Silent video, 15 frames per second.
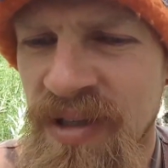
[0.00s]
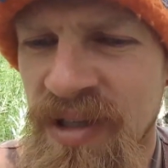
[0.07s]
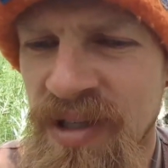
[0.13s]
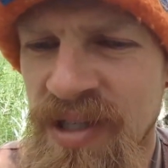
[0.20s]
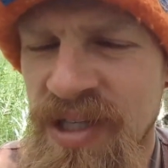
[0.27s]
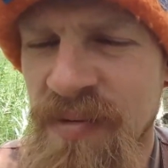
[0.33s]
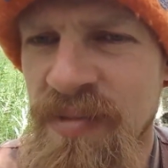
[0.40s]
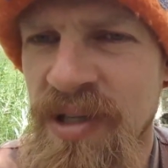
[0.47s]

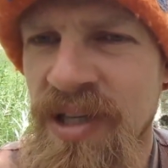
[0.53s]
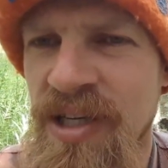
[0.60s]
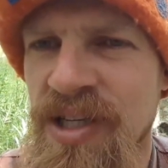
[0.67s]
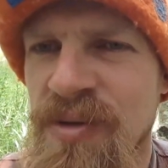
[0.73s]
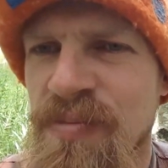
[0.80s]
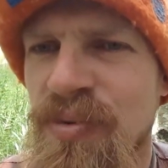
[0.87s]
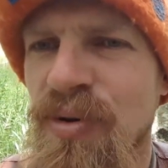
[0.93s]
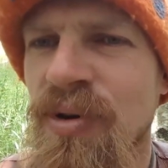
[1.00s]
something that
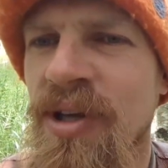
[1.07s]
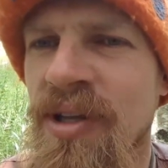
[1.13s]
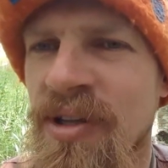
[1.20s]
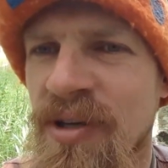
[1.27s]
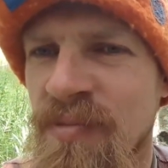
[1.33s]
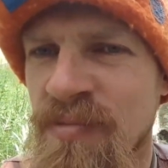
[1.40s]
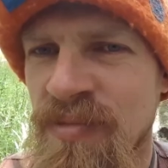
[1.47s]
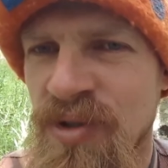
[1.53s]
is pulling
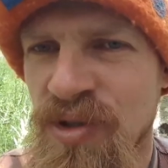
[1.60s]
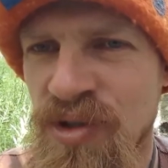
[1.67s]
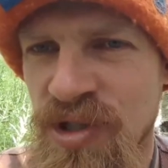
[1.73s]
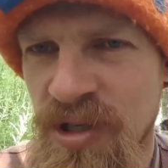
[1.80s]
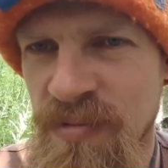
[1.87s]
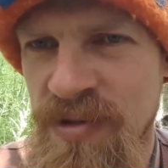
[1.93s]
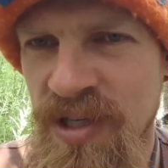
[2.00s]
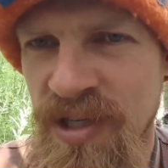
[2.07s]
them to
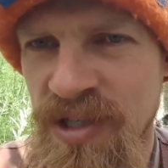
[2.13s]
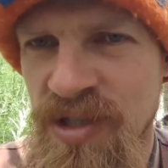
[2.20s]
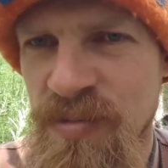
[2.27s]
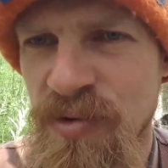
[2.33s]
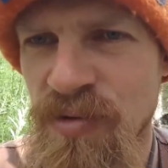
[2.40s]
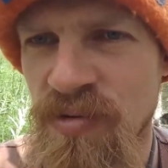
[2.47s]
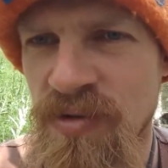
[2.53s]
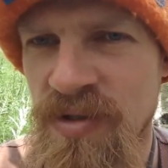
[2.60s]
stop selling
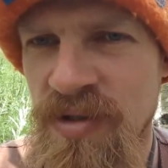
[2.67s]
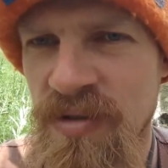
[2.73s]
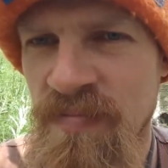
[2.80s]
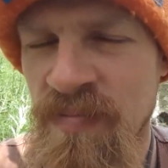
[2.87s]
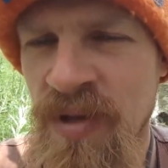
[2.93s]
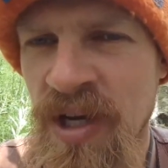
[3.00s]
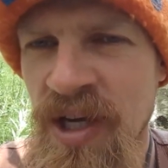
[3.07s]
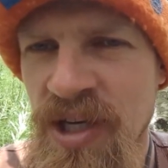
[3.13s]
spoons.
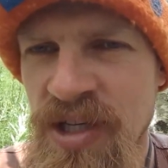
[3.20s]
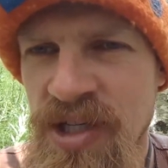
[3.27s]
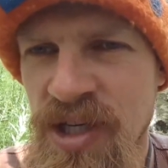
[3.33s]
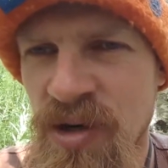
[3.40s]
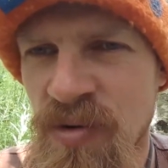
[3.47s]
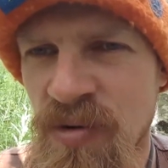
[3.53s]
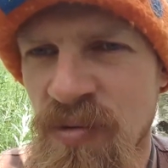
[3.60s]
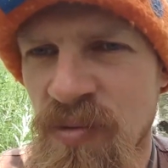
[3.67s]

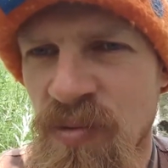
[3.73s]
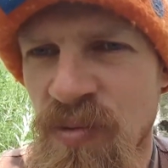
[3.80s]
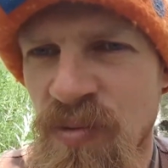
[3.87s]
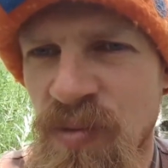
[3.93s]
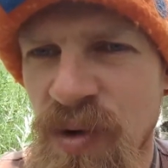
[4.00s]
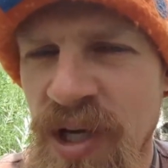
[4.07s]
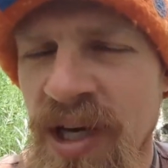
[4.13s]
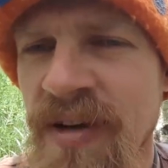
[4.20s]
So
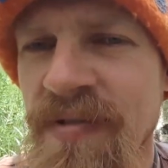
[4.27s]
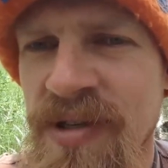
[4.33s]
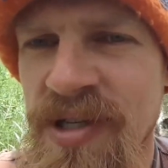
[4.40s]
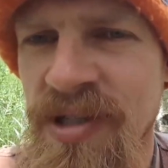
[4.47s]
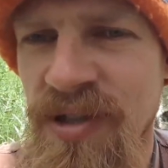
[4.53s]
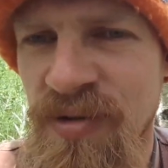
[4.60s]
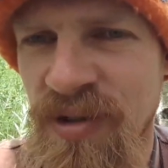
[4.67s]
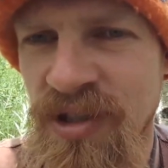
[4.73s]
we have a
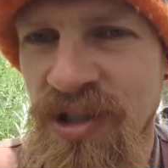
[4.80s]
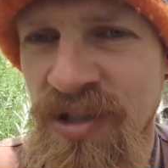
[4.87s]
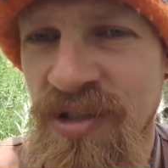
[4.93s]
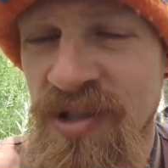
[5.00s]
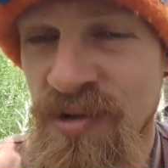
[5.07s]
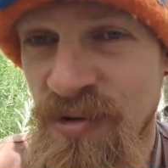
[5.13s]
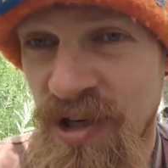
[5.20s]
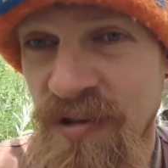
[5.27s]
situation,
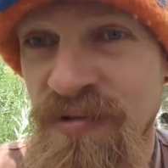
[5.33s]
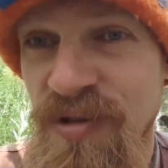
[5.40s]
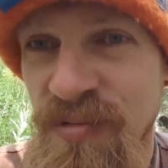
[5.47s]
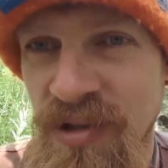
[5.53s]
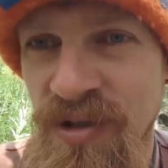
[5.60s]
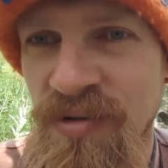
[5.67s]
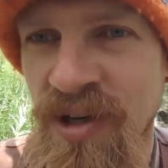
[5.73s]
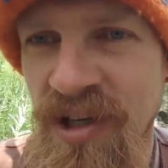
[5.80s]
strive to
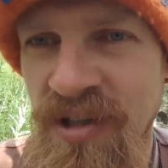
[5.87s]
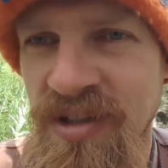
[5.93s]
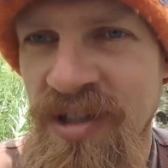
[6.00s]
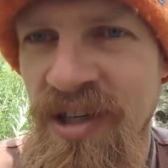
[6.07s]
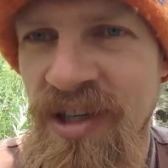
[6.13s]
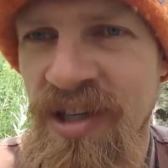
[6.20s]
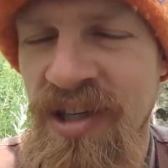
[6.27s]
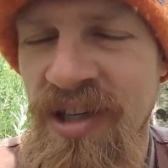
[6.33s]
meet
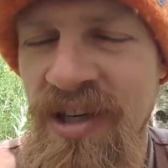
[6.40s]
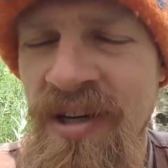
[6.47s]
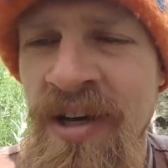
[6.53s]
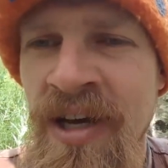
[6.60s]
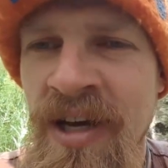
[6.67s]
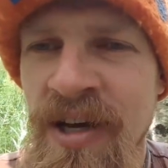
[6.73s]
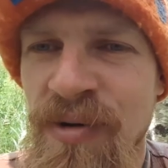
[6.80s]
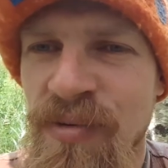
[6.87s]
reality, IKEA.
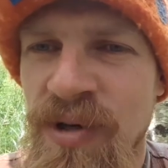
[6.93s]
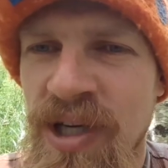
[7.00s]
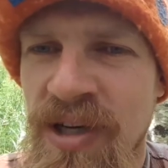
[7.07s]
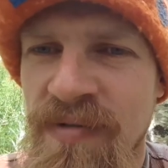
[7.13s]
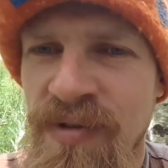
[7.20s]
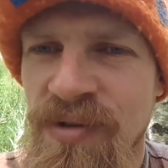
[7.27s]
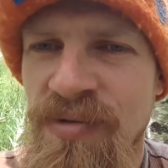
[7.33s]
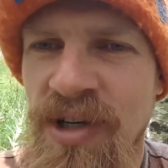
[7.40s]
We
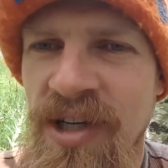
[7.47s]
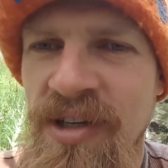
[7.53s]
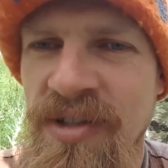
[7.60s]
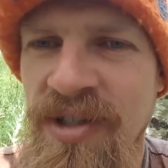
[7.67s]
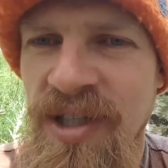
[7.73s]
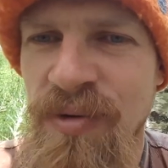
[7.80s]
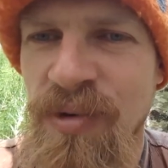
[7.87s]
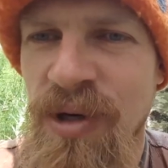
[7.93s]
have a
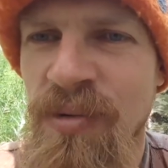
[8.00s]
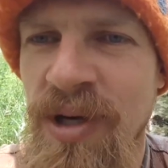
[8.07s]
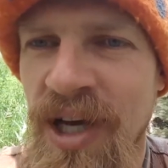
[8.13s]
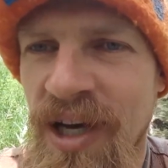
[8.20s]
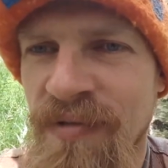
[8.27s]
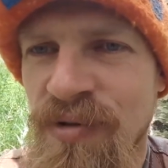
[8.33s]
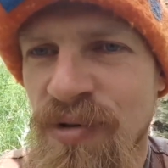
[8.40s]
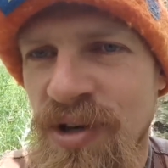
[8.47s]
reality where we
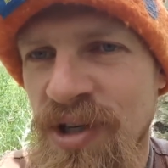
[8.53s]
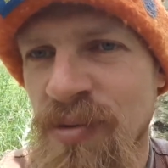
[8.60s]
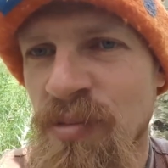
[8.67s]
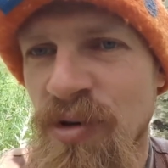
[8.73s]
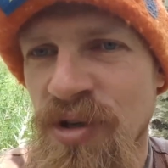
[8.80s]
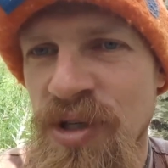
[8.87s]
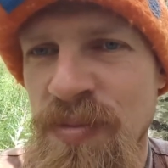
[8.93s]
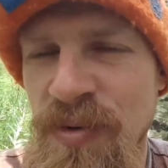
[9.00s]
have already
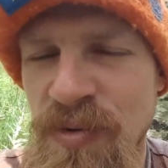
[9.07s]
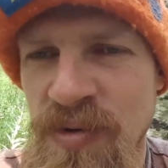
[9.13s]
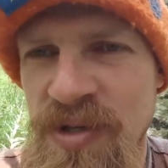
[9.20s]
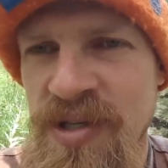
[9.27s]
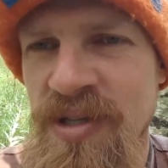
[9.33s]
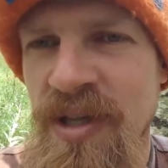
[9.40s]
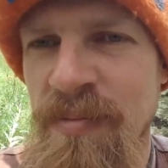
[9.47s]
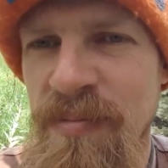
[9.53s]
more
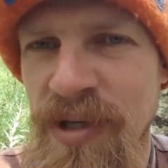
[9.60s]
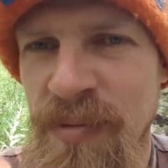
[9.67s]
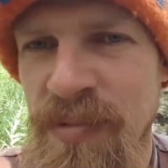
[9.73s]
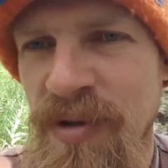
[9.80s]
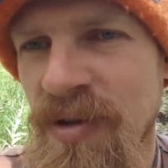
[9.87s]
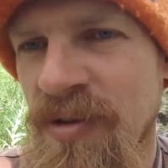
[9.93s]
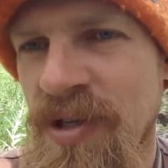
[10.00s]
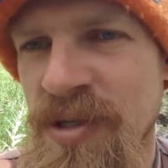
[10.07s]
spoons than
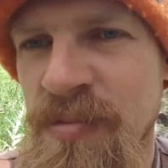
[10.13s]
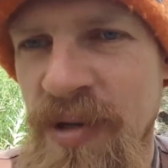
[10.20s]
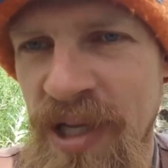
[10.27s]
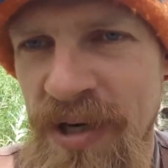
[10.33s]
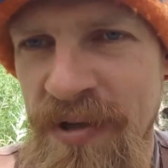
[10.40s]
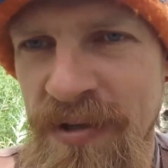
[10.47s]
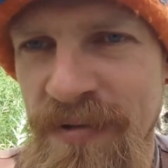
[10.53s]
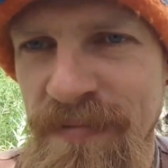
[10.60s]
people on this
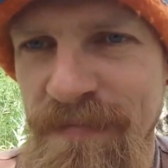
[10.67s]
planet.